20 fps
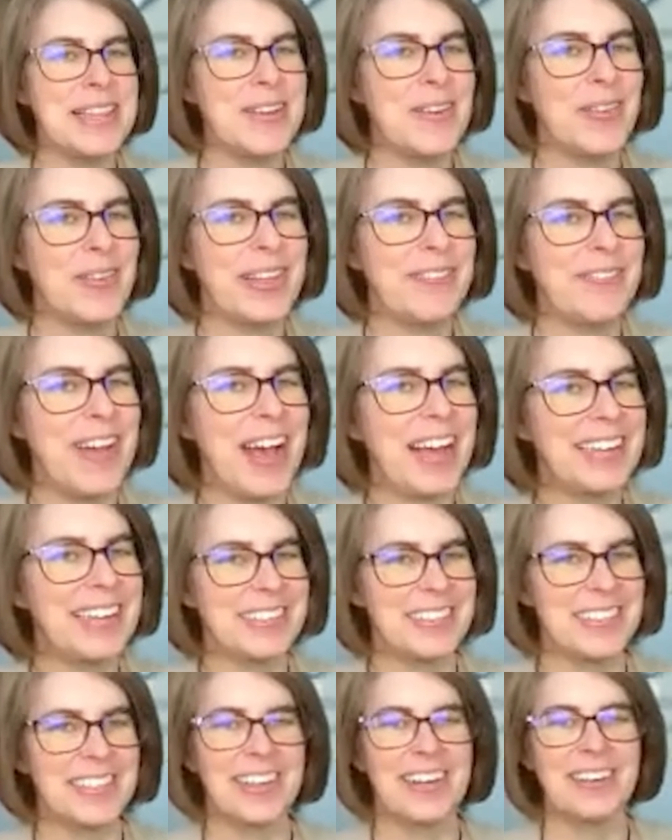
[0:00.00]
only
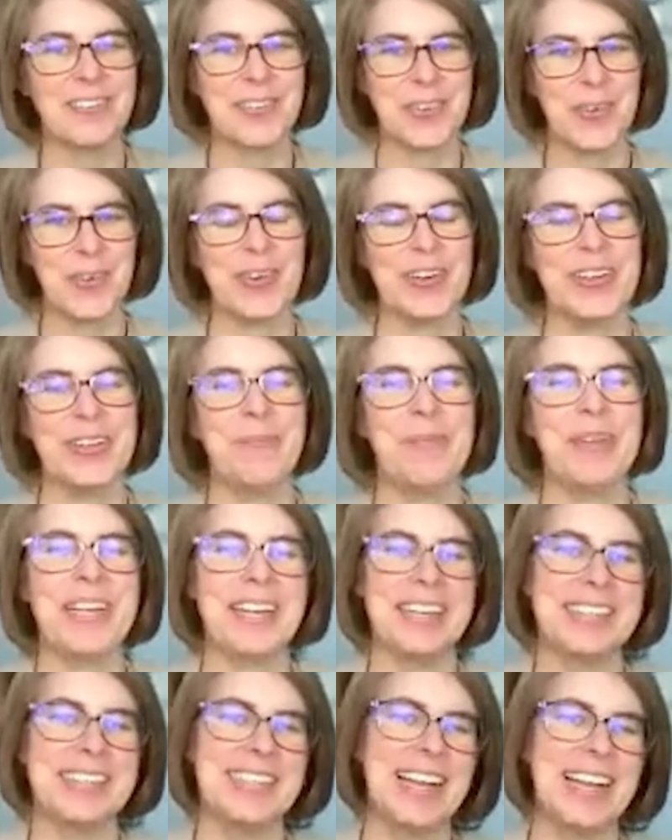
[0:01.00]
factor, of course,
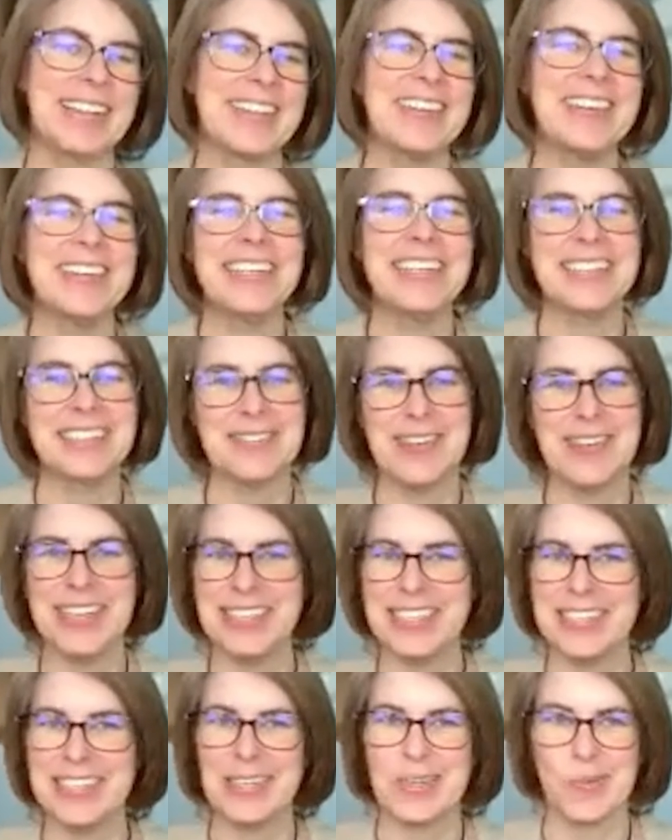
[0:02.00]
because that learning
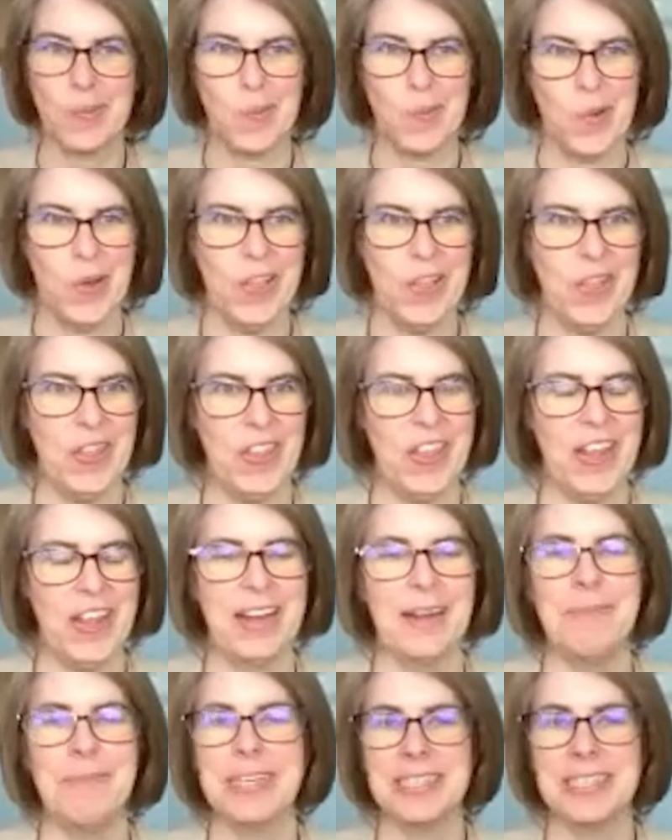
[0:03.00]
intervention is one
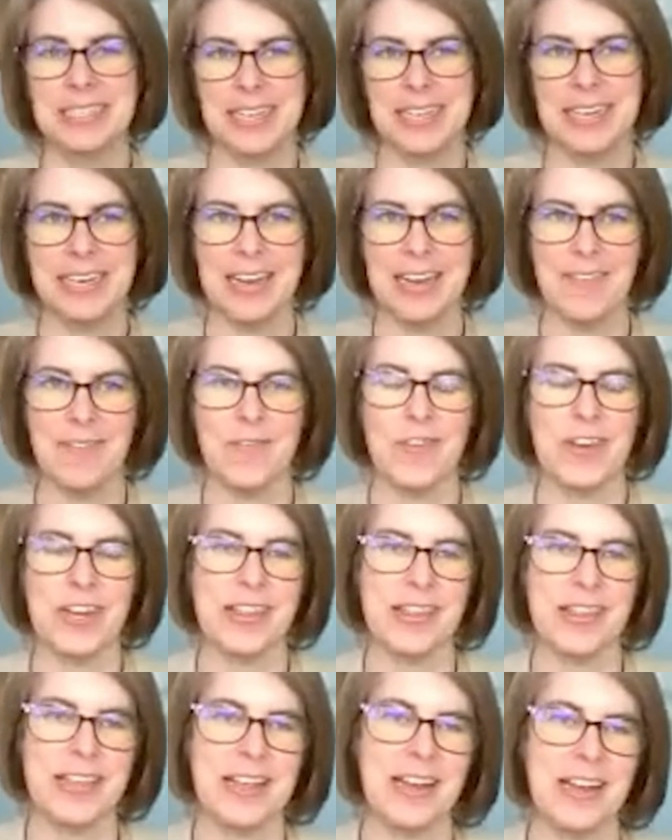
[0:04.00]
thing, but it's not
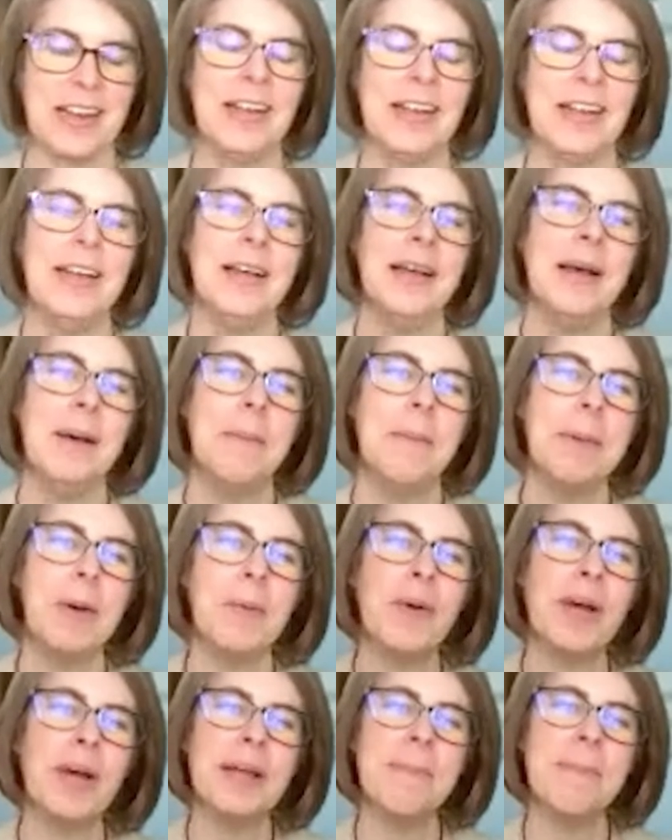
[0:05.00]
everything.
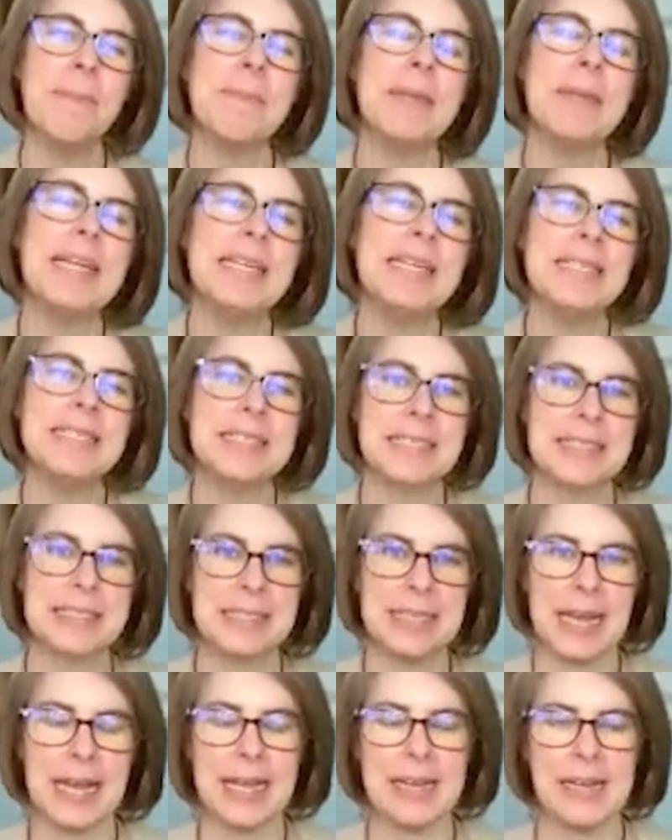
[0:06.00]
But what it means is
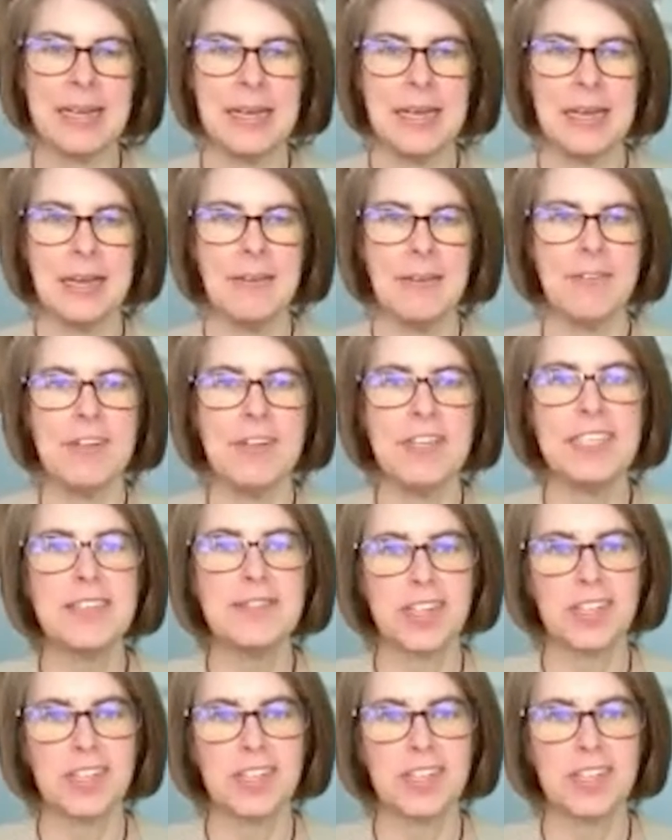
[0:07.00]
that, first of all,